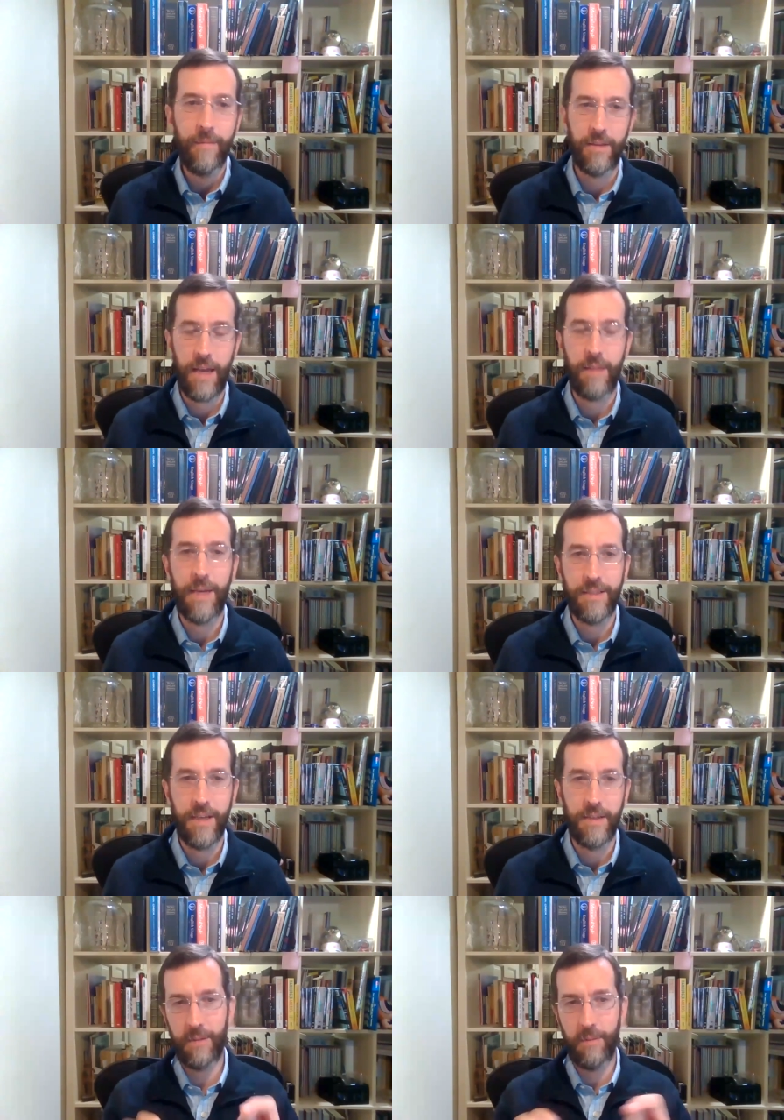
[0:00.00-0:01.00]
can make
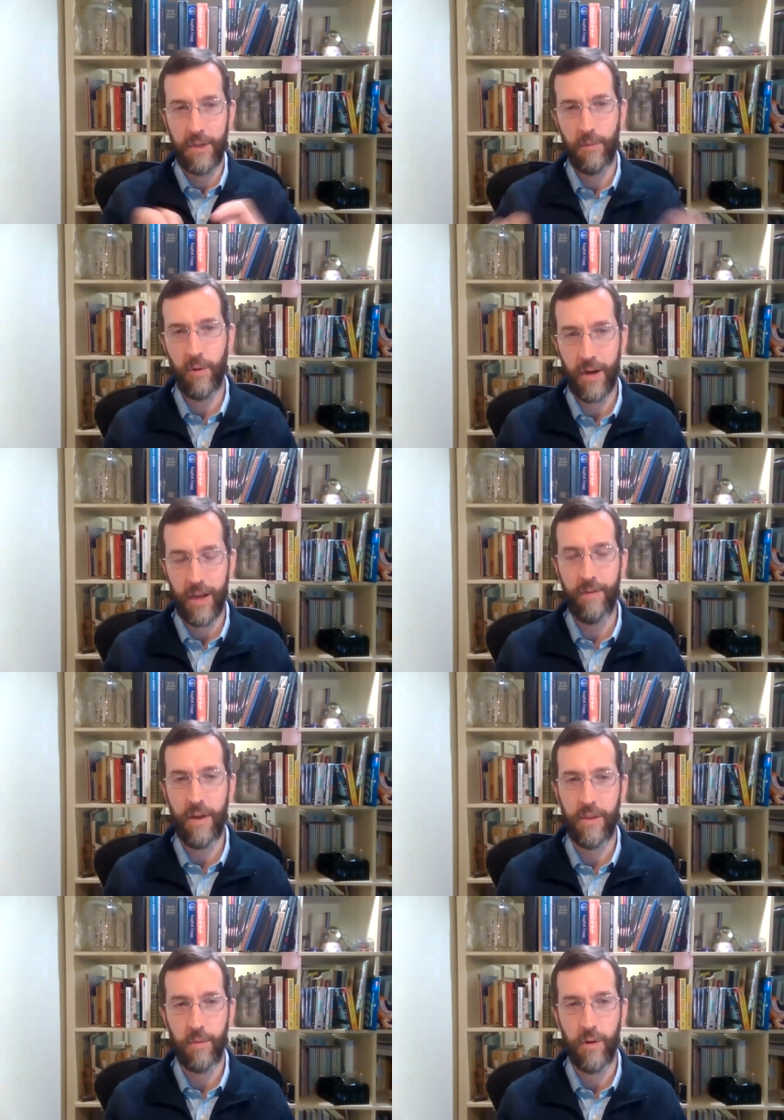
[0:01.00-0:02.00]
sense, but it's more kind of
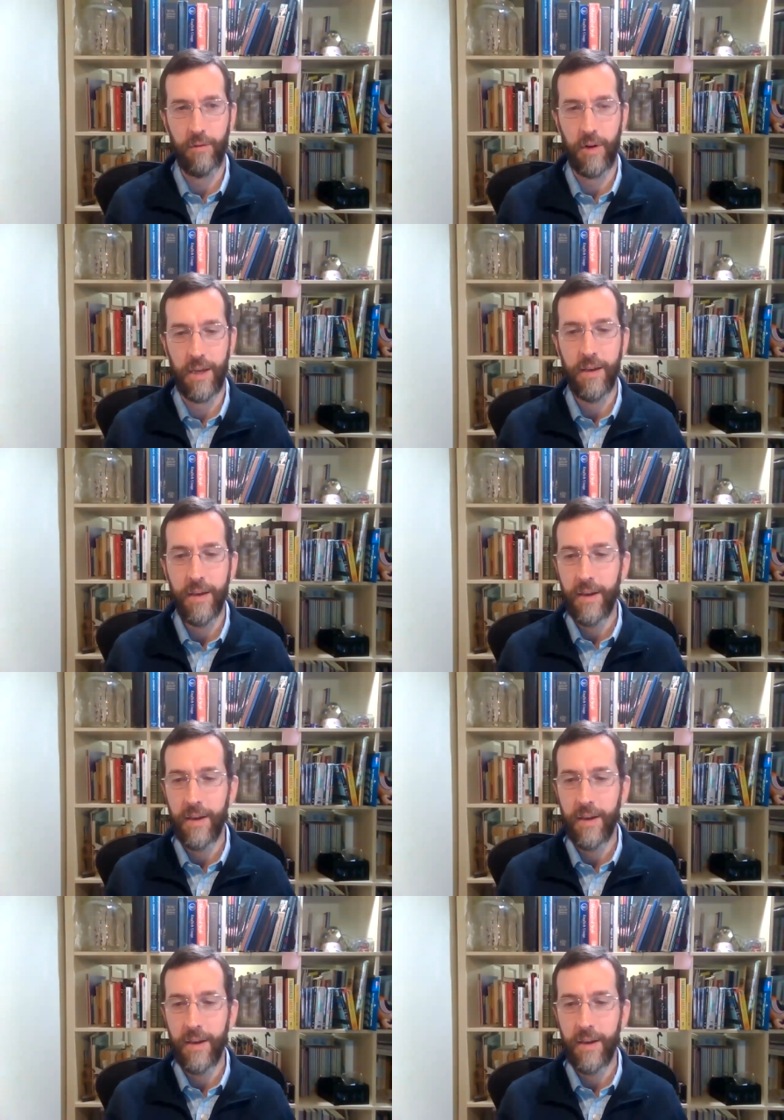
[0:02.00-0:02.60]
on the periphery.